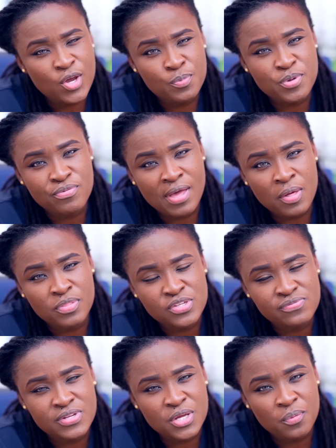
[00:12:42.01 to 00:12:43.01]
I hope you found
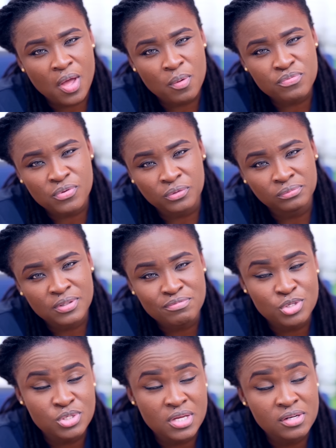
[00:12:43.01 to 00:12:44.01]
this video helpful.
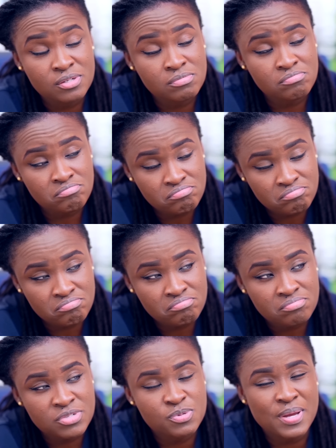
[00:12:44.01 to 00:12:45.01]
If you did,
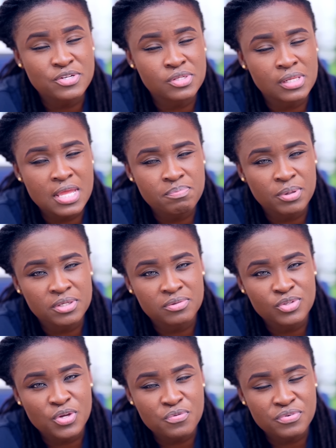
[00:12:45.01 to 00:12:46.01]
Smash the like
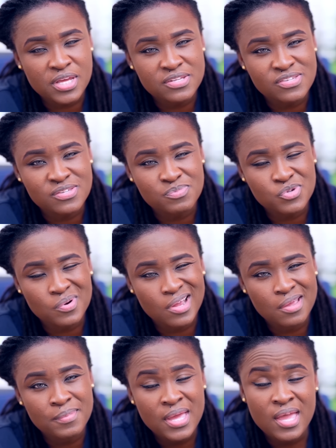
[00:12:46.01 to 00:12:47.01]
button, don't forget to
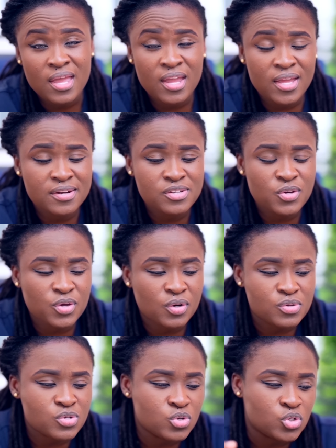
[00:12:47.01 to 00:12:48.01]
subscribe. And you
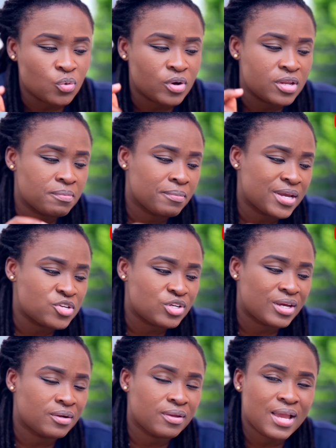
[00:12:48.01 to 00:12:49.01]
can also join my
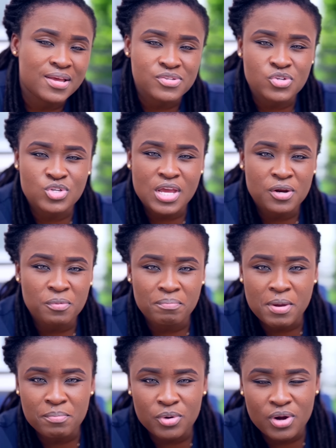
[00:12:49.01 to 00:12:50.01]
channel as a channel
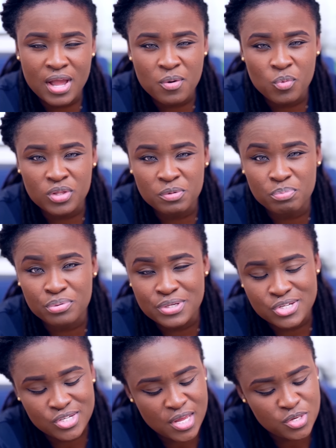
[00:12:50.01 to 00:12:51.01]
member. I will
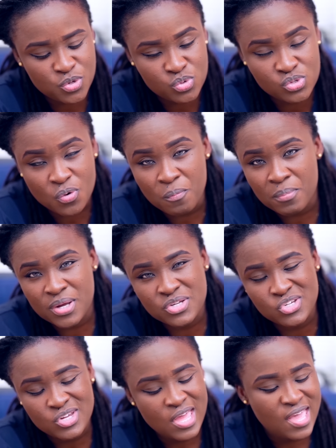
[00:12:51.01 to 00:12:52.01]
appreciate you so
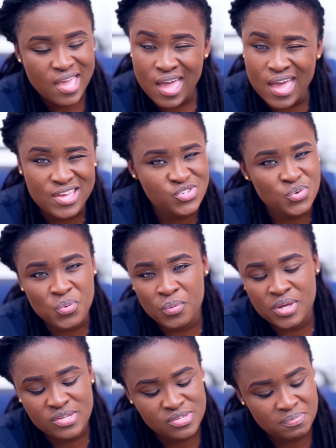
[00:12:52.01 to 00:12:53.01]
much. As
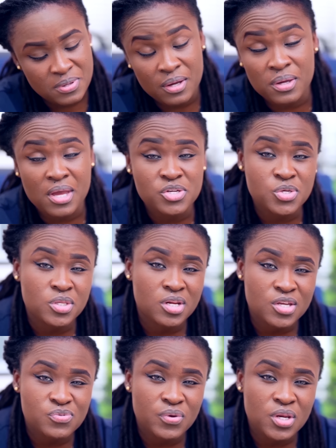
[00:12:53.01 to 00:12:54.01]
always, I'll catch you in the
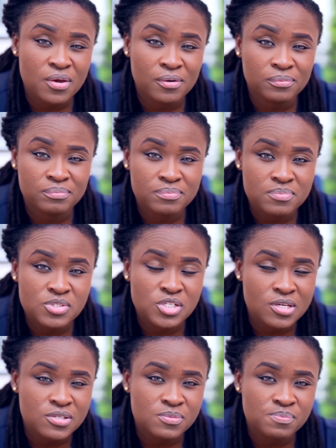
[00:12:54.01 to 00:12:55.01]
next video.
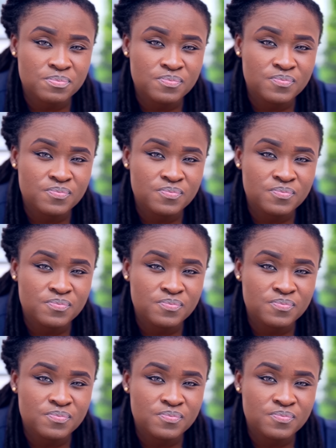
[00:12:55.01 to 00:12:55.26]
Cheers.